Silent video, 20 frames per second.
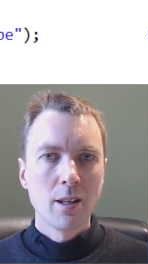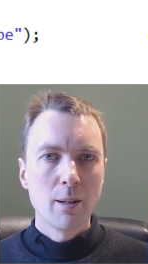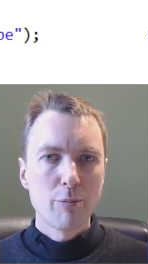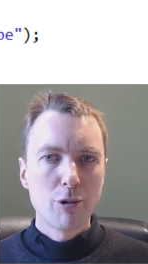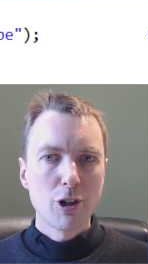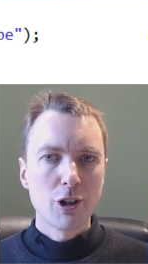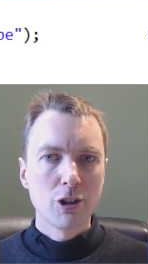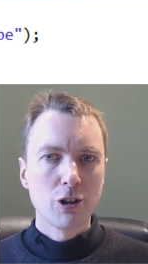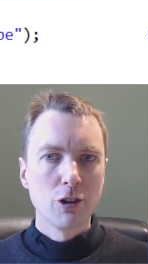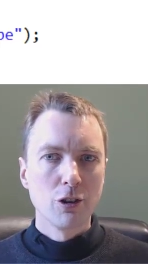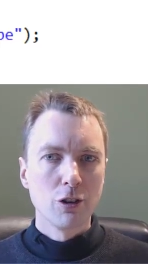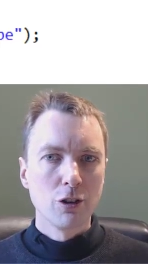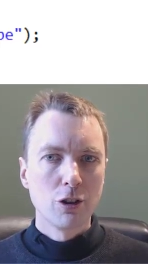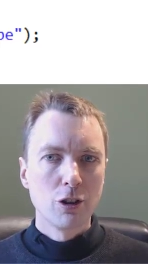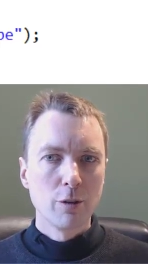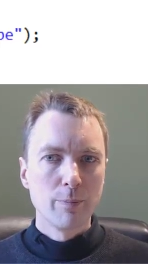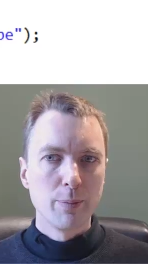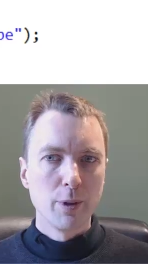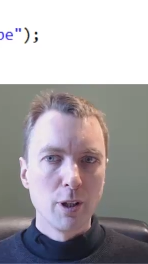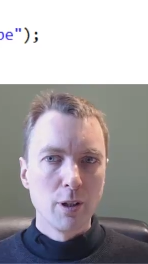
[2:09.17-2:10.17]
The predicate
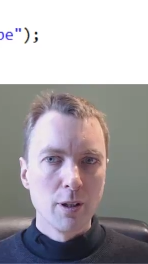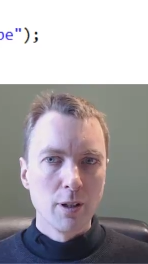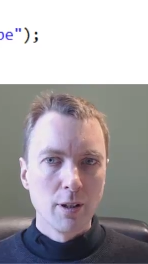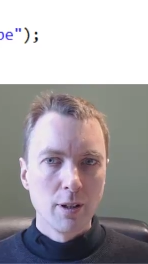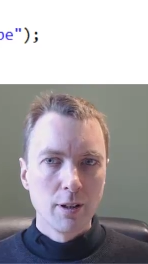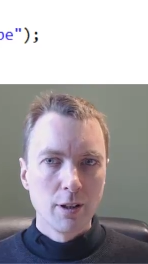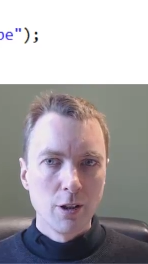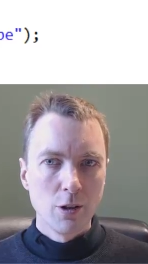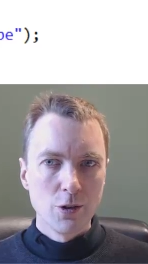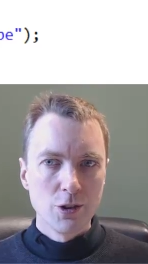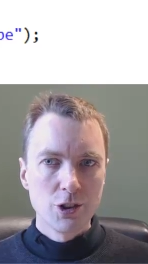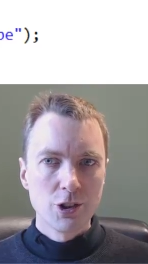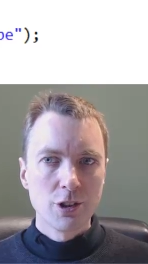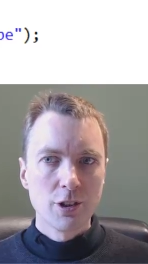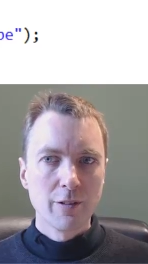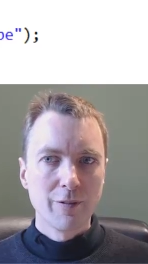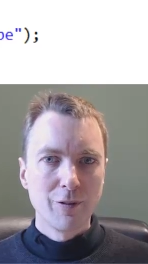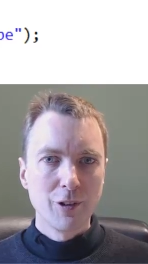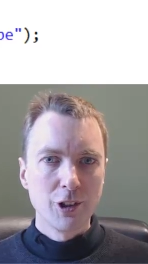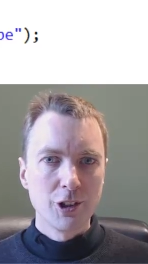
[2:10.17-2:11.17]
could be
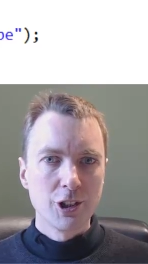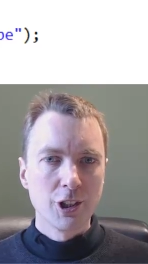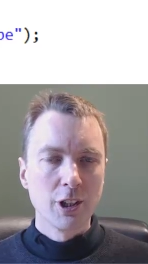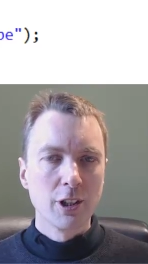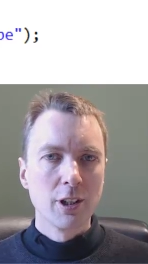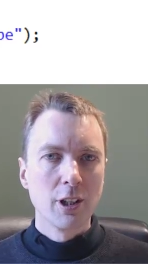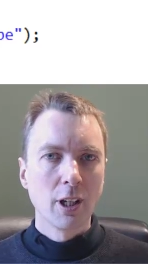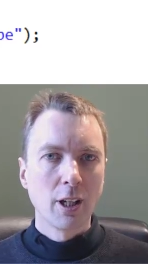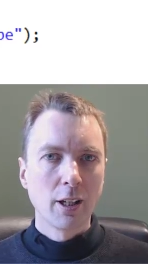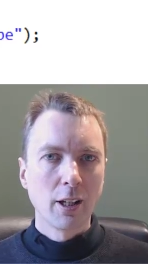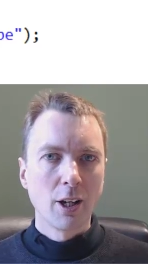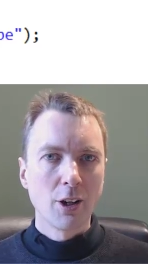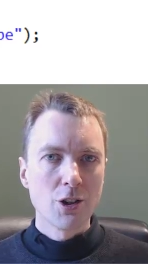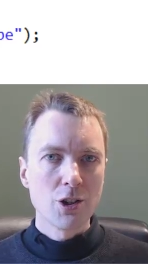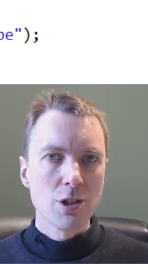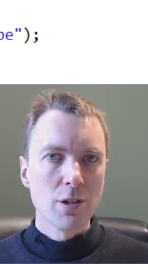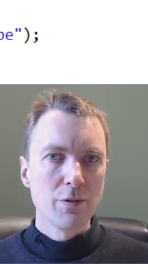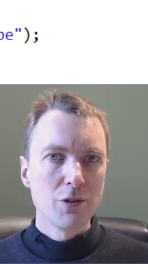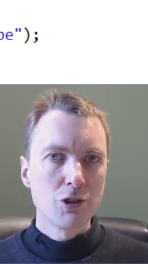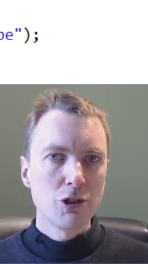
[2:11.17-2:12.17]
used to filter a
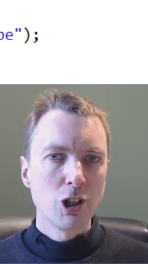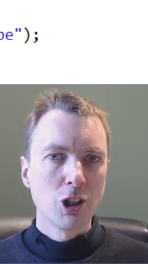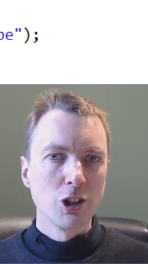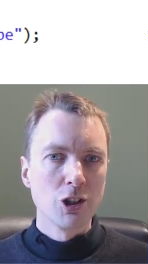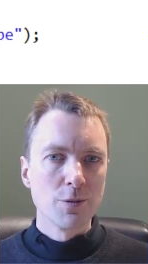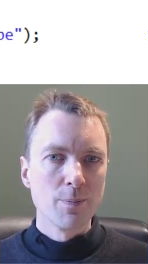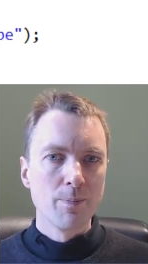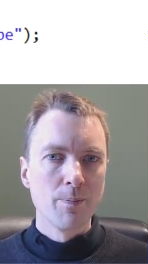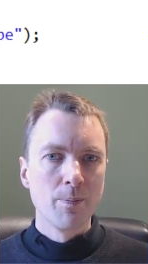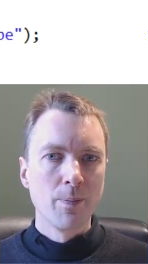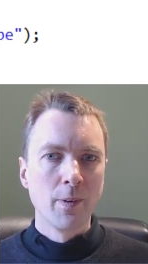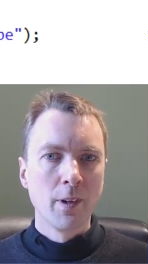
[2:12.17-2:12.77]
collection of strings.